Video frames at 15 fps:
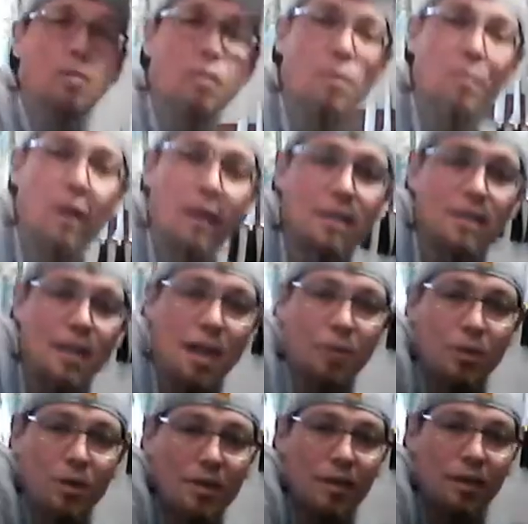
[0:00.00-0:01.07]
If you make a
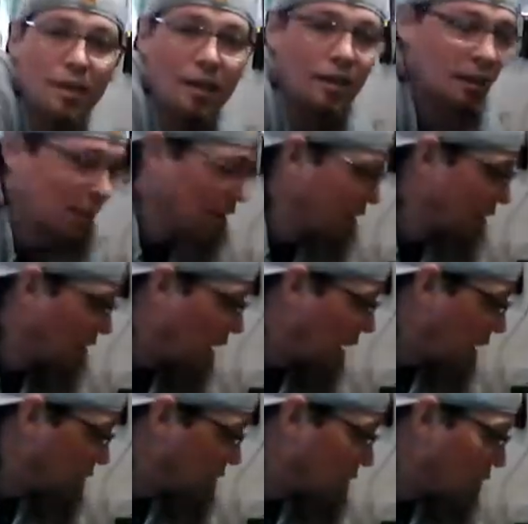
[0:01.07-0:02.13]
sandwich today,
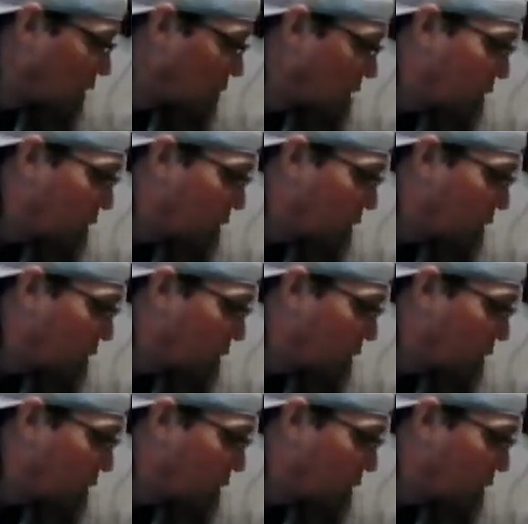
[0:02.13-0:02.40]
just show me